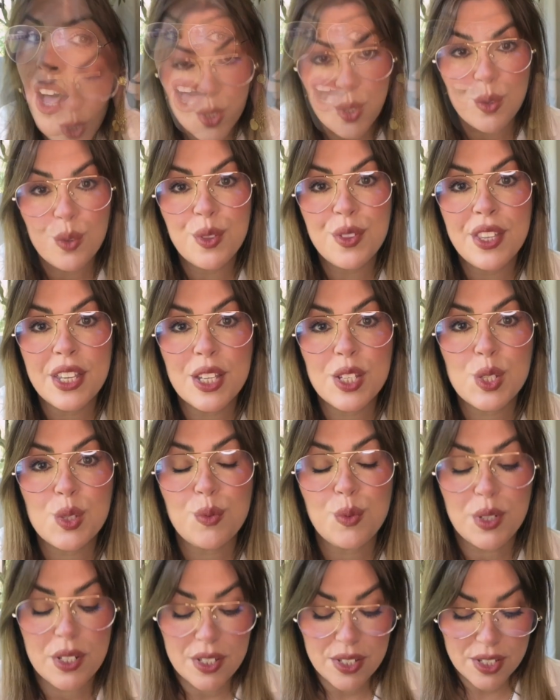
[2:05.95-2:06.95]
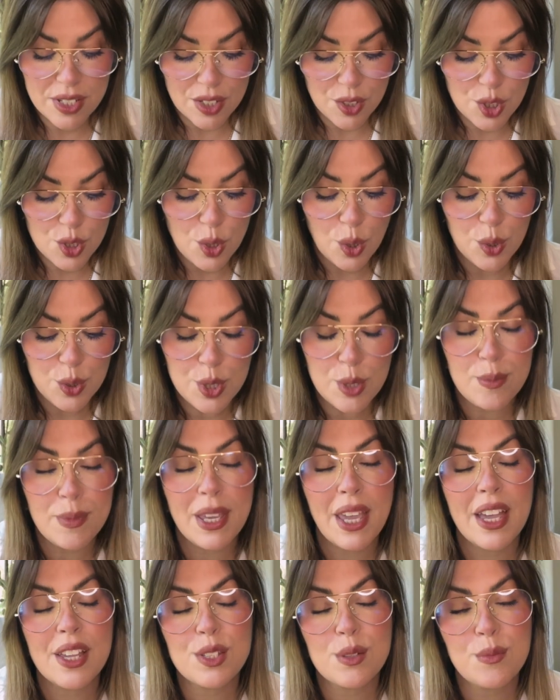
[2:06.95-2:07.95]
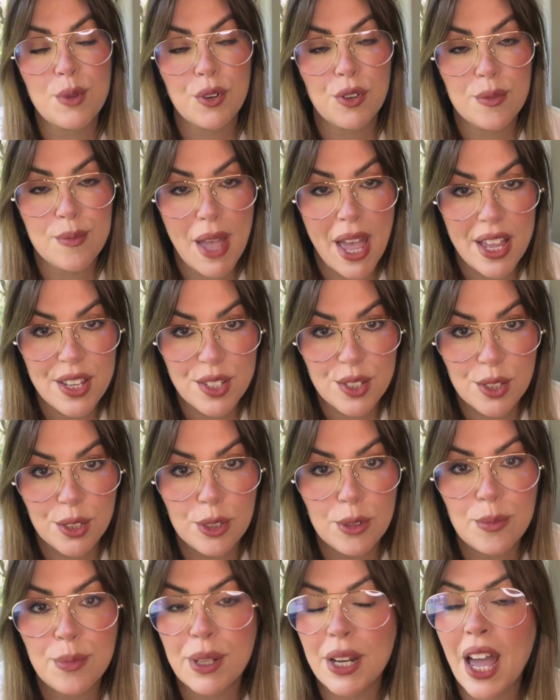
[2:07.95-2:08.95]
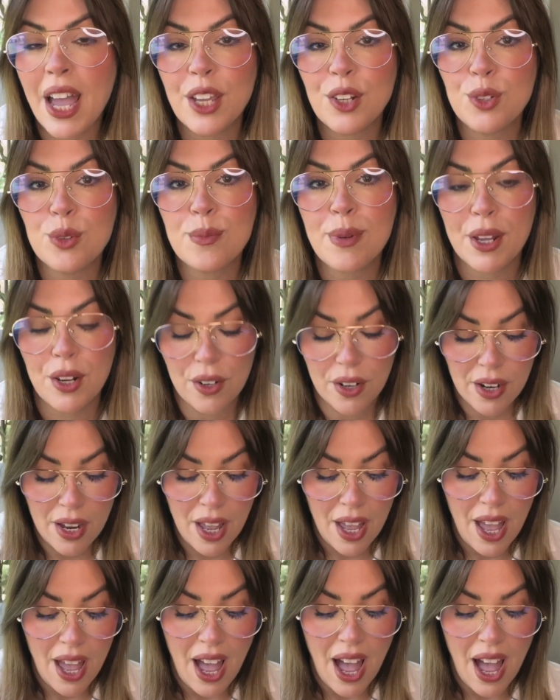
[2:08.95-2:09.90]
So this was sold to me as a Miriam Haskell, but I knew better.